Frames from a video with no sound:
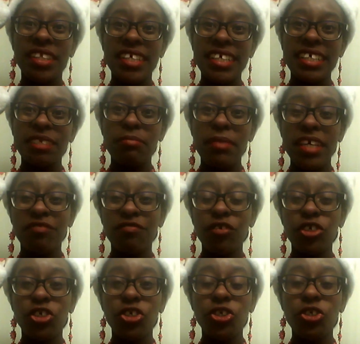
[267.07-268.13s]
theirs made for
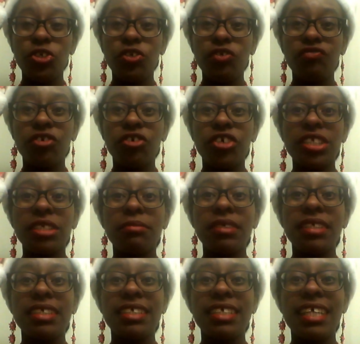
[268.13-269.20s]
you for
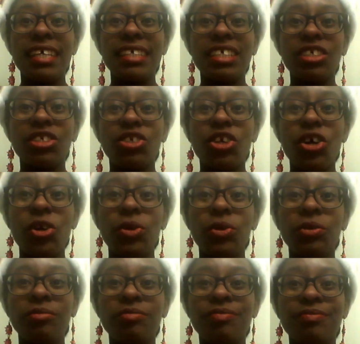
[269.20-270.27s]
Christmas, let us know.
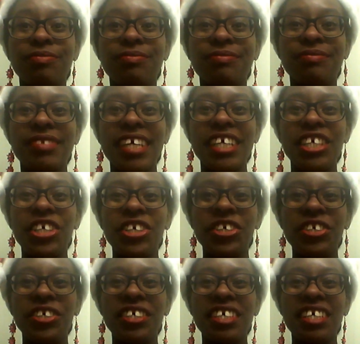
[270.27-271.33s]
Thank you.
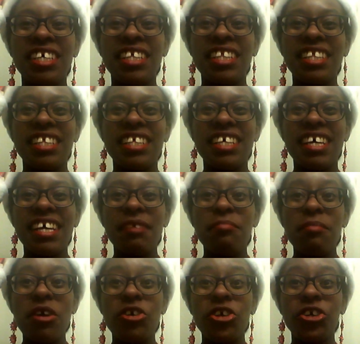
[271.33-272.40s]

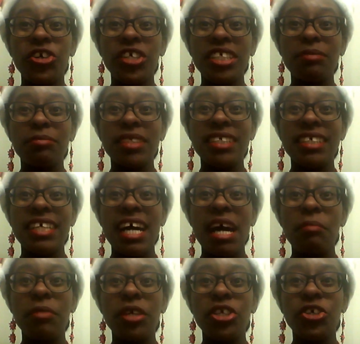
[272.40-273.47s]
Merry Christmas and a
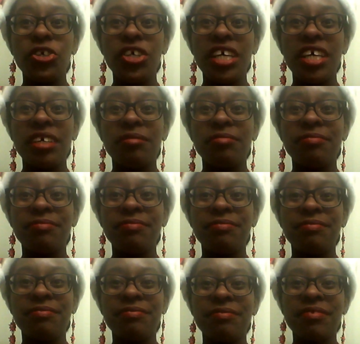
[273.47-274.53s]
Happy New
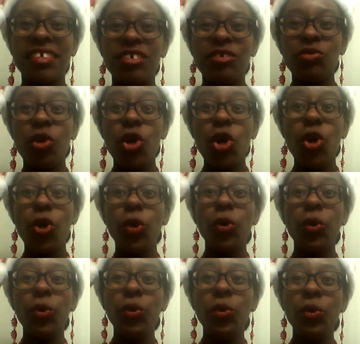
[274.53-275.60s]
Year.
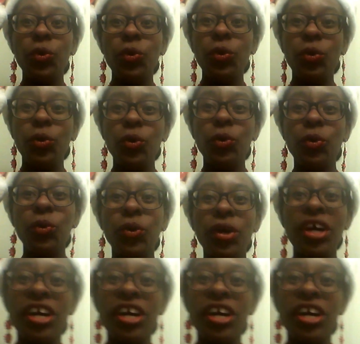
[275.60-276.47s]
Woohoo!